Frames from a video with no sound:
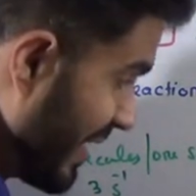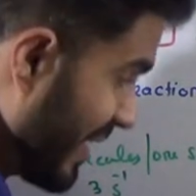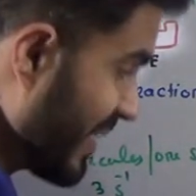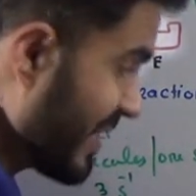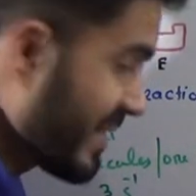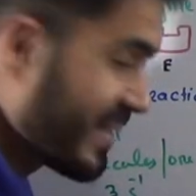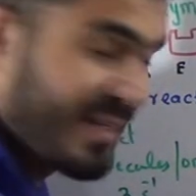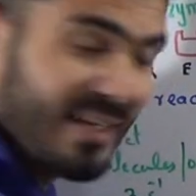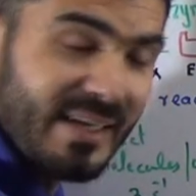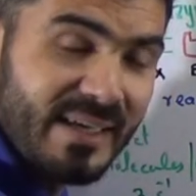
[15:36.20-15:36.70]

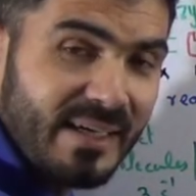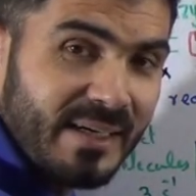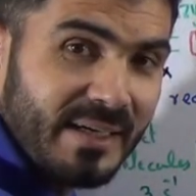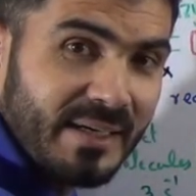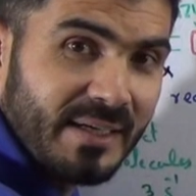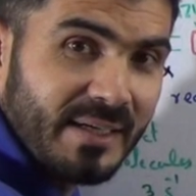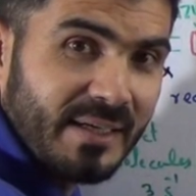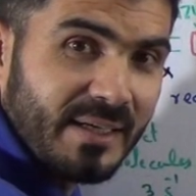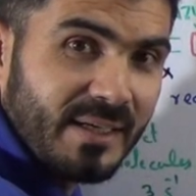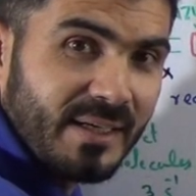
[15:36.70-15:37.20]
is
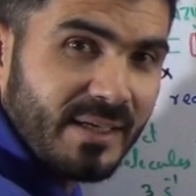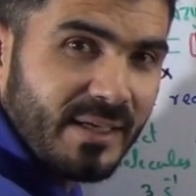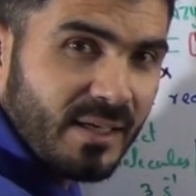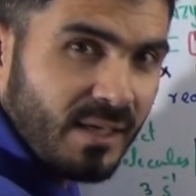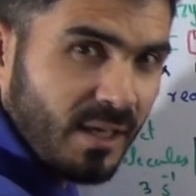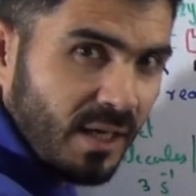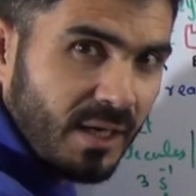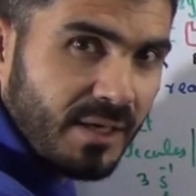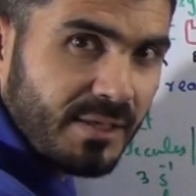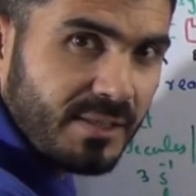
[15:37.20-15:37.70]

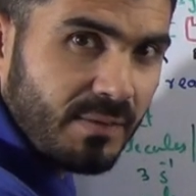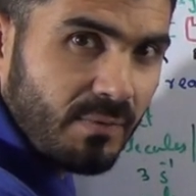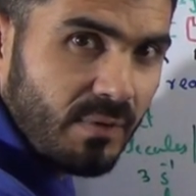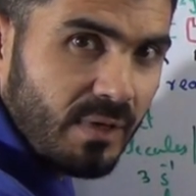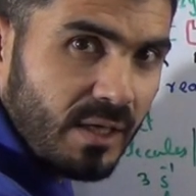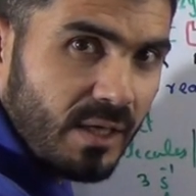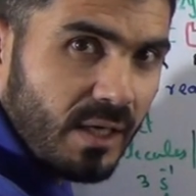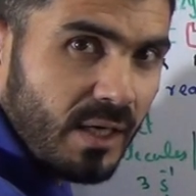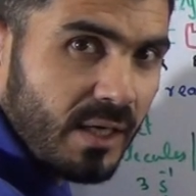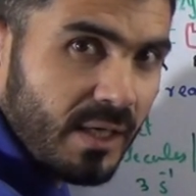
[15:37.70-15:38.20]

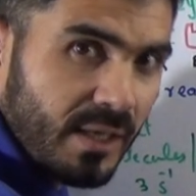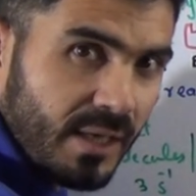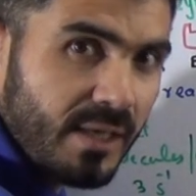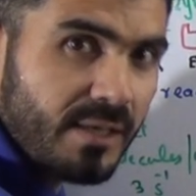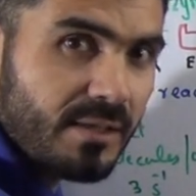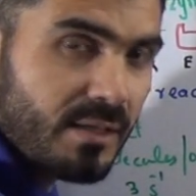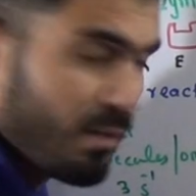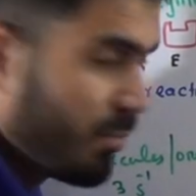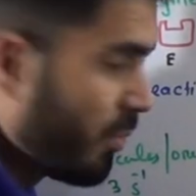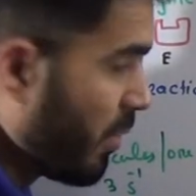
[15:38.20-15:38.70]
relatively a
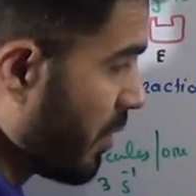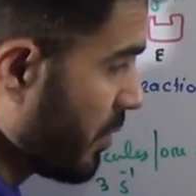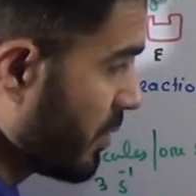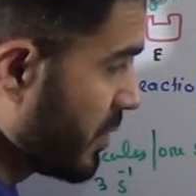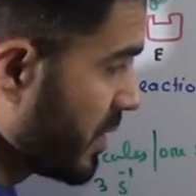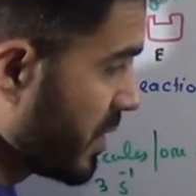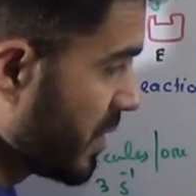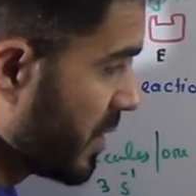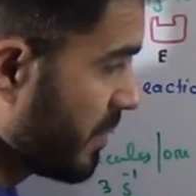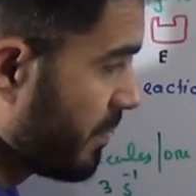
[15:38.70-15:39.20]
great
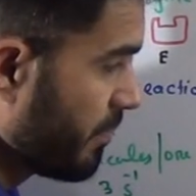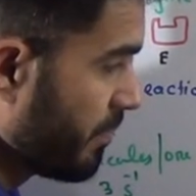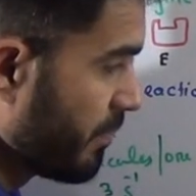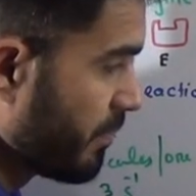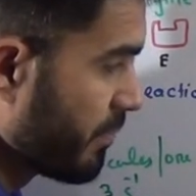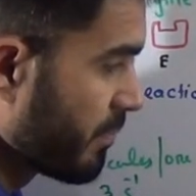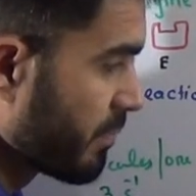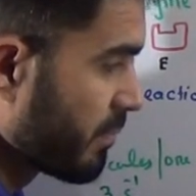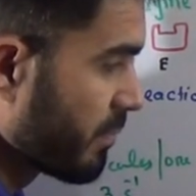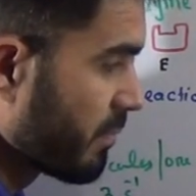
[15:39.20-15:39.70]
amount
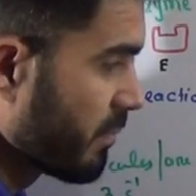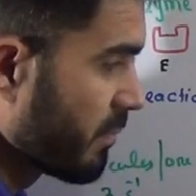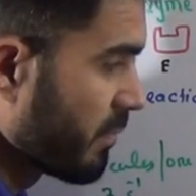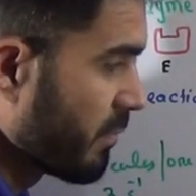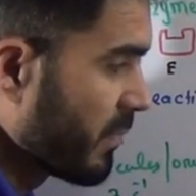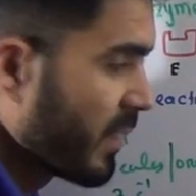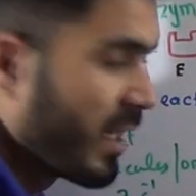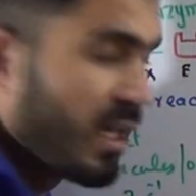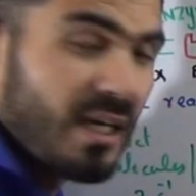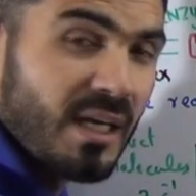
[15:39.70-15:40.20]

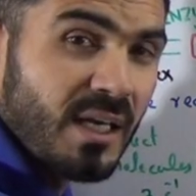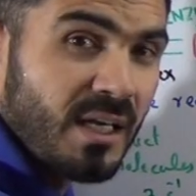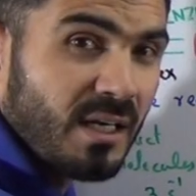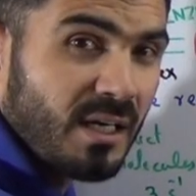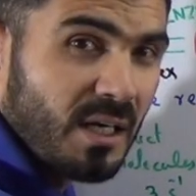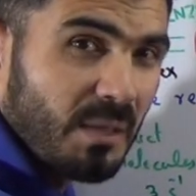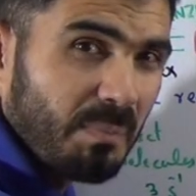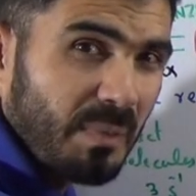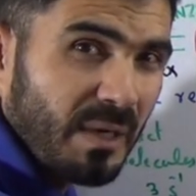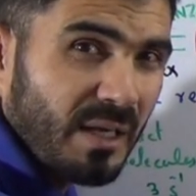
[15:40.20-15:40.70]
in
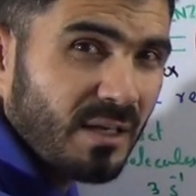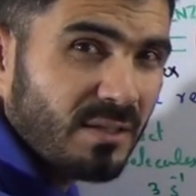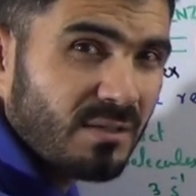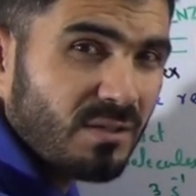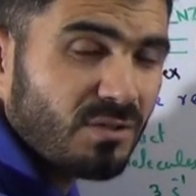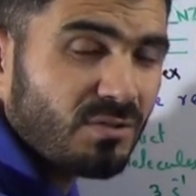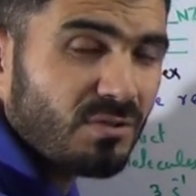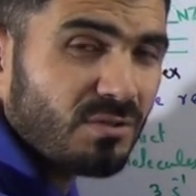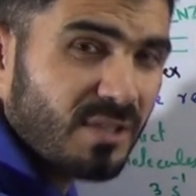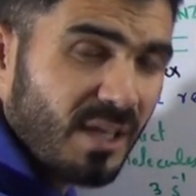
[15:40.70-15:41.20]

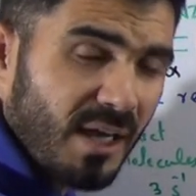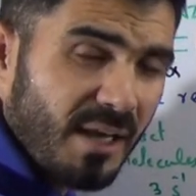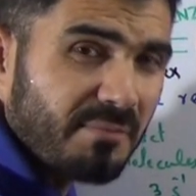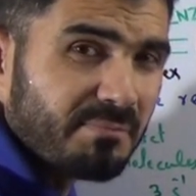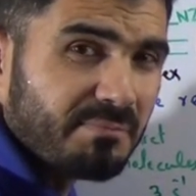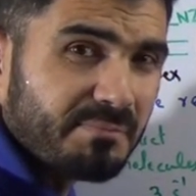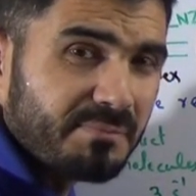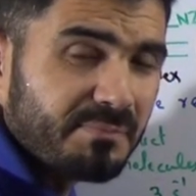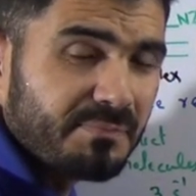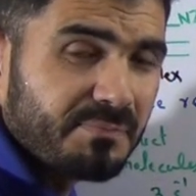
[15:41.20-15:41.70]
comparison to 10.